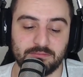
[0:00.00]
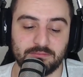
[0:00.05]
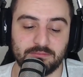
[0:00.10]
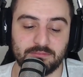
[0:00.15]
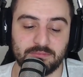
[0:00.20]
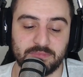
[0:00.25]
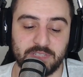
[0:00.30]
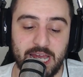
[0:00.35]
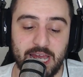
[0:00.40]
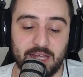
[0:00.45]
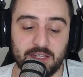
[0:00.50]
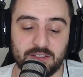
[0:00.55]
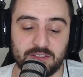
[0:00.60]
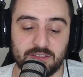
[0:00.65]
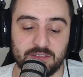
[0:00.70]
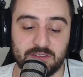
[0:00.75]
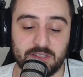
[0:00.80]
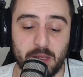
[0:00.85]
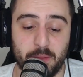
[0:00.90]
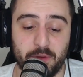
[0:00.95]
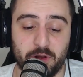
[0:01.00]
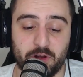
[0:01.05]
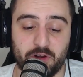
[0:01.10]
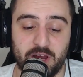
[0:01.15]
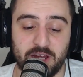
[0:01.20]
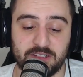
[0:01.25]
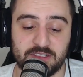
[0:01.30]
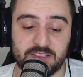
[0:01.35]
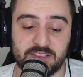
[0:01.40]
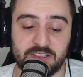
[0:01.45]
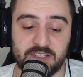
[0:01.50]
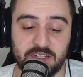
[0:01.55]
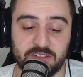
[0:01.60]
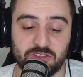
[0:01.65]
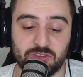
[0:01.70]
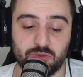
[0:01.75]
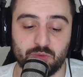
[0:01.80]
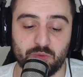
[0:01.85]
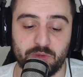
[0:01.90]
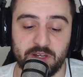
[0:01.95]
yeah, Democrats set
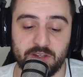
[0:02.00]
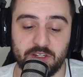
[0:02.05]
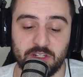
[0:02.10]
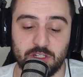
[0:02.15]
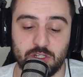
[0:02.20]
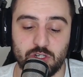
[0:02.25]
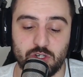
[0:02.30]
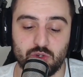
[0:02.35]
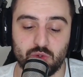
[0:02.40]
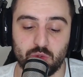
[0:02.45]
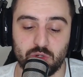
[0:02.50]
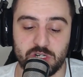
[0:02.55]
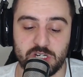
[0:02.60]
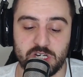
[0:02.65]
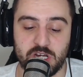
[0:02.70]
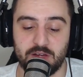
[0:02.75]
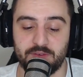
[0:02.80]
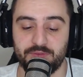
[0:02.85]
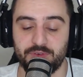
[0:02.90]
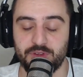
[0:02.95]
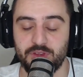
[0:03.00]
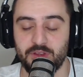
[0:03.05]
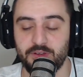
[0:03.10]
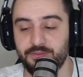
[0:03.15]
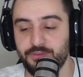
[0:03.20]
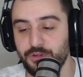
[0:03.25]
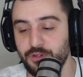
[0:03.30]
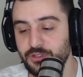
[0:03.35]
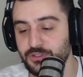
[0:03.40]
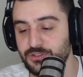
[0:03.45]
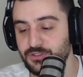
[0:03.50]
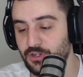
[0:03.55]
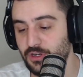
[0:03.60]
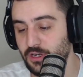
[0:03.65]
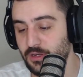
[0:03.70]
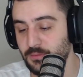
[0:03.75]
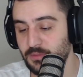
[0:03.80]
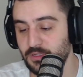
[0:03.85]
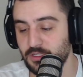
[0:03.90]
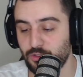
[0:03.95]
to win in Georgia for the first
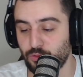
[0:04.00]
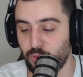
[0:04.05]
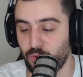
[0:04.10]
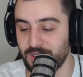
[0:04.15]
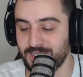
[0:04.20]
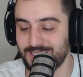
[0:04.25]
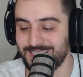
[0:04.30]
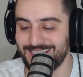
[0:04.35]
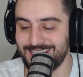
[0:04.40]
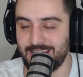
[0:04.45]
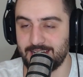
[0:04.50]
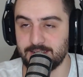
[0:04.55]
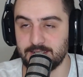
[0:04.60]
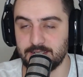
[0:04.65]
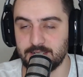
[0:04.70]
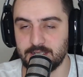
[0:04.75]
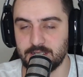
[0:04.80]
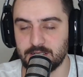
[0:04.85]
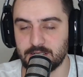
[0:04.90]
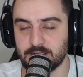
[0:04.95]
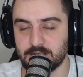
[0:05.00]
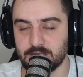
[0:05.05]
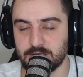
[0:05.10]
time in 28 years.